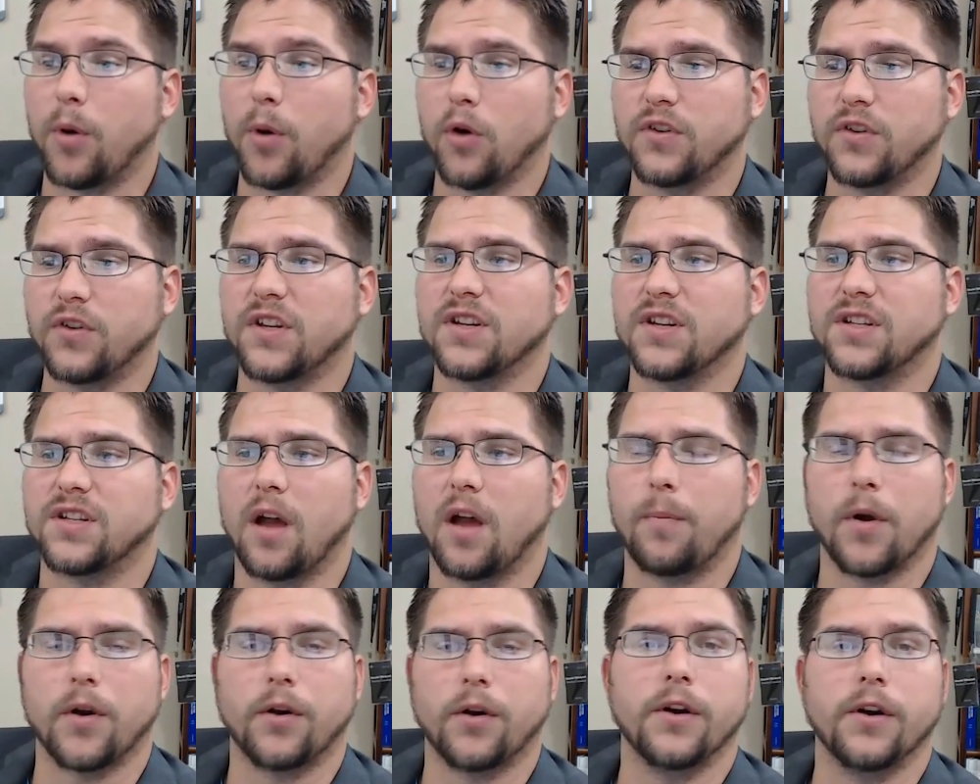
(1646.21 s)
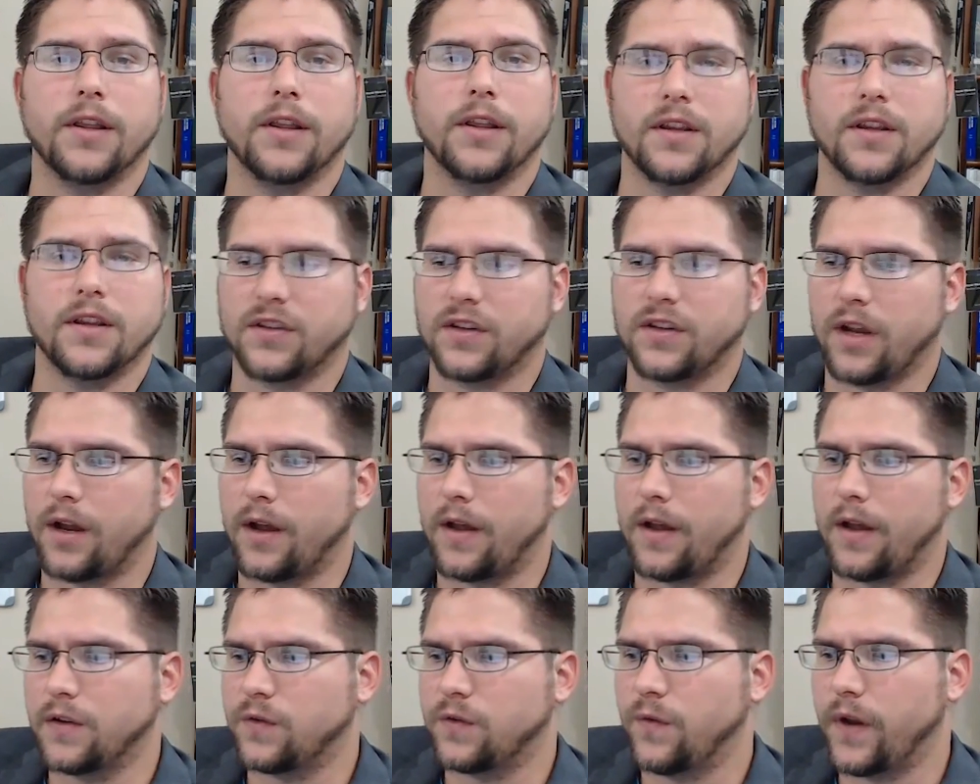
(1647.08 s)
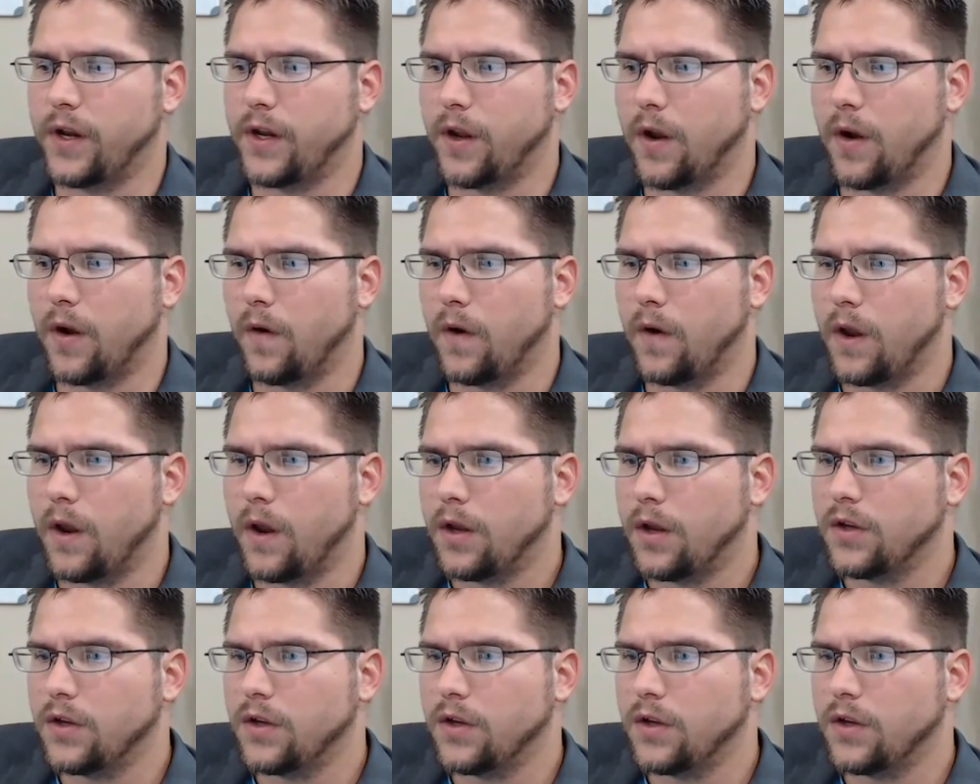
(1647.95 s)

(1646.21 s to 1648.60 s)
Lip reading: post this up underneath this video,